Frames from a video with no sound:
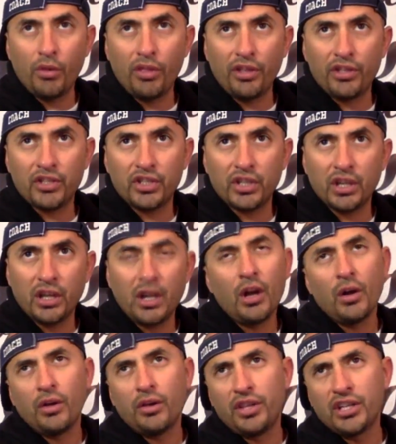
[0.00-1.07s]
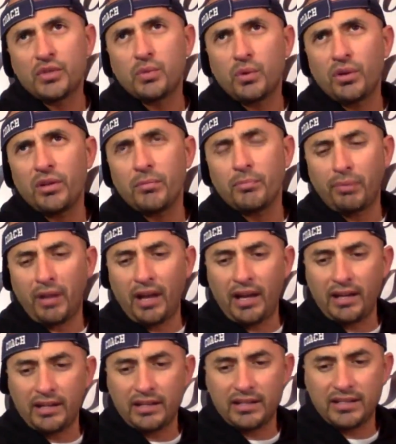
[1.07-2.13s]
Well, this will
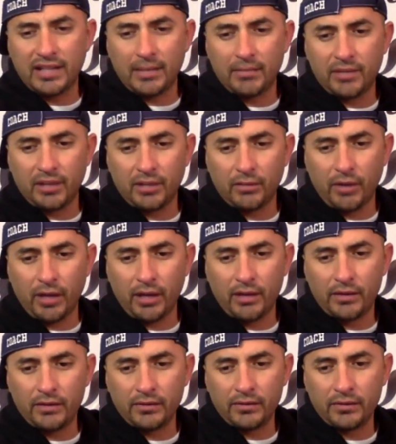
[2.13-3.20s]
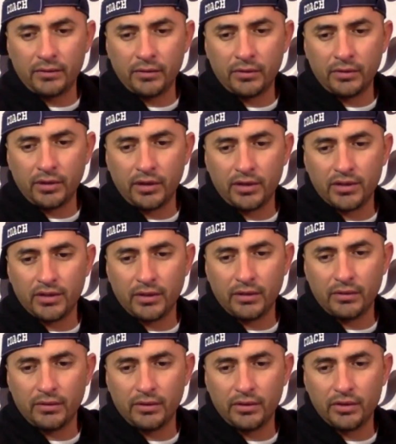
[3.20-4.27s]
imply the same thing, right? Okay,
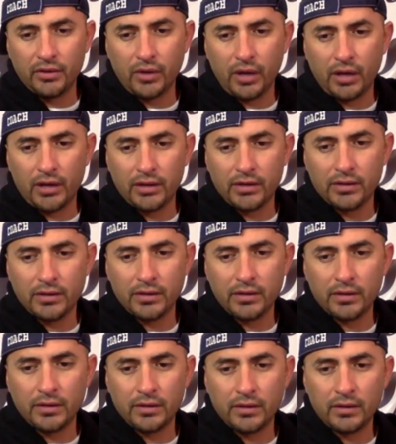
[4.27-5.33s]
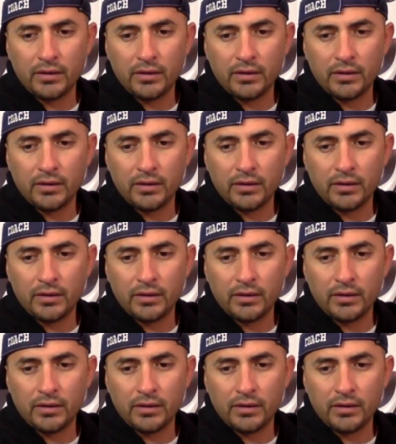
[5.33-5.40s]
so let's try this.